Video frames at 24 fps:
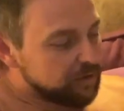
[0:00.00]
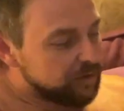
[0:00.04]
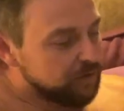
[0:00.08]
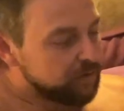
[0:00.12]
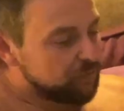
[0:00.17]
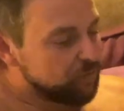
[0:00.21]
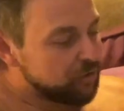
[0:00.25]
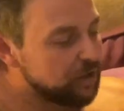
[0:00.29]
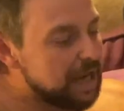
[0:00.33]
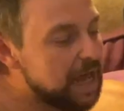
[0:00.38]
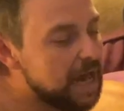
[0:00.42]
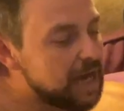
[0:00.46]

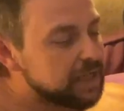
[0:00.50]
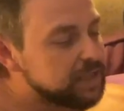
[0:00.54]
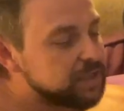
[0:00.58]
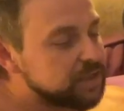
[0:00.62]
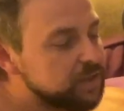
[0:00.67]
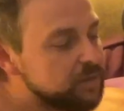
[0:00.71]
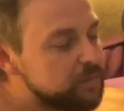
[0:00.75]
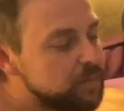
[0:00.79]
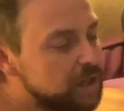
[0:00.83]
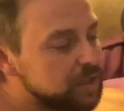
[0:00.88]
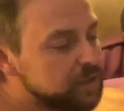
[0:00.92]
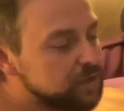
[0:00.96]
relax
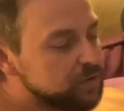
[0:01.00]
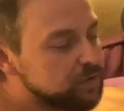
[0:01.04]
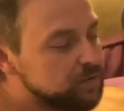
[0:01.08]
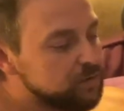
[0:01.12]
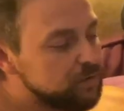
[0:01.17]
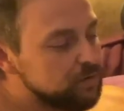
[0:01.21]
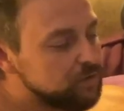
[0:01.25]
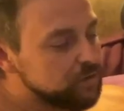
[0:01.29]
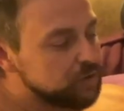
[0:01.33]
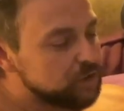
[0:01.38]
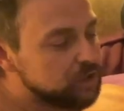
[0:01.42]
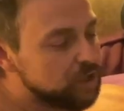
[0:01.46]
the
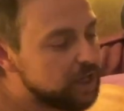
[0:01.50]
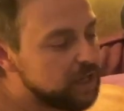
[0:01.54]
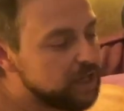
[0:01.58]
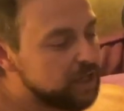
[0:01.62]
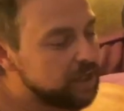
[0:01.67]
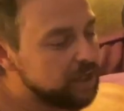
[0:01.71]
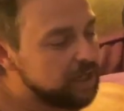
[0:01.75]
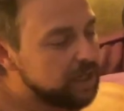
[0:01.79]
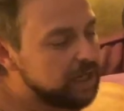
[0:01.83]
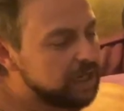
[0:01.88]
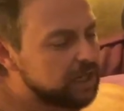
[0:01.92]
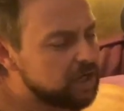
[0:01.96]
muscles.
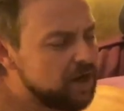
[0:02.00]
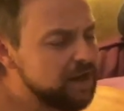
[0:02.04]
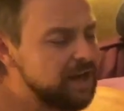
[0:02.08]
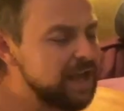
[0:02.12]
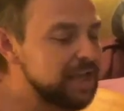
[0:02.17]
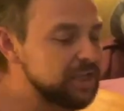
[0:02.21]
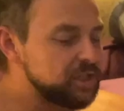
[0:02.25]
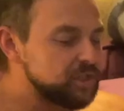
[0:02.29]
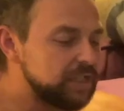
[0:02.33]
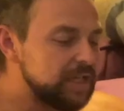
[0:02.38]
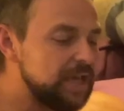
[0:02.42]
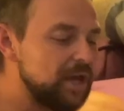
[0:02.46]
Kind of
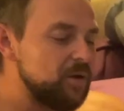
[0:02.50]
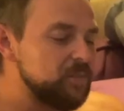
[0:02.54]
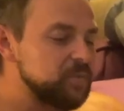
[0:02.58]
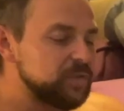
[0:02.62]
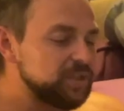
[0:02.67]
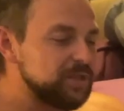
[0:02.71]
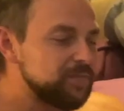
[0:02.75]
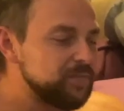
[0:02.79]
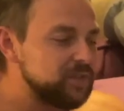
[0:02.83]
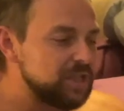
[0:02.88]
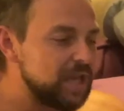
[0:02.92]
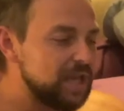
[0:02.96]
actually helps
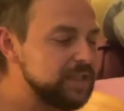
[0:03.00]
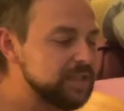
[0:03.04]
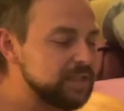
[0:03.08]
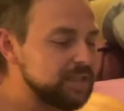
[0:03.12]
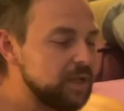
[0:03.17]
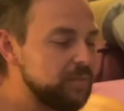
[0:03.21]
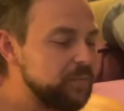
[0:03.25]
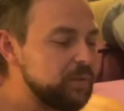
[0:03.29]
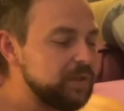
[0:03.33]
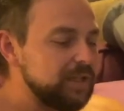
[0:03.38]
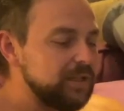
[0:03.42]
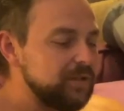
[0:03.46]
them tense
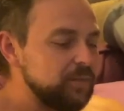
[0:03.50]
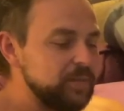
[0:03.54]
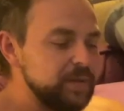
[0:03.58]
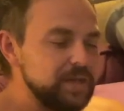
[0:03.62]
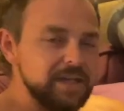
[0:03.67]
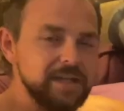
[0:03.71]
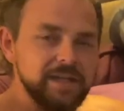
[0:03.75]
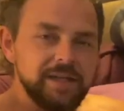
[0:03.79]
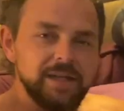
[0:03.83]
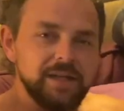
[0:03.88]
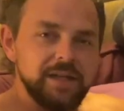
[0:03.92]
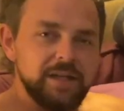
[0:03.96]
up a little
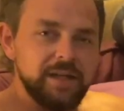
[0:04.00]
bit.